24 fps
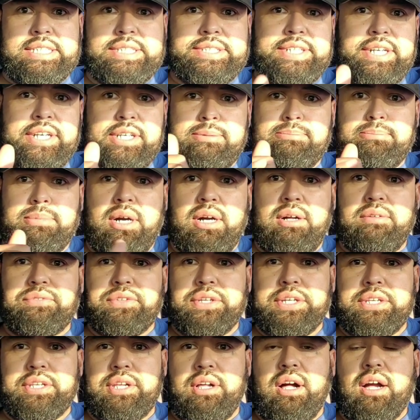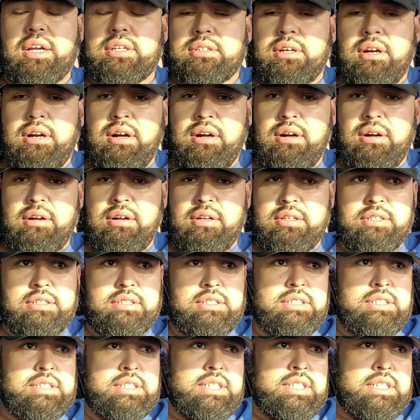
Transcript: they're involved in alcohol,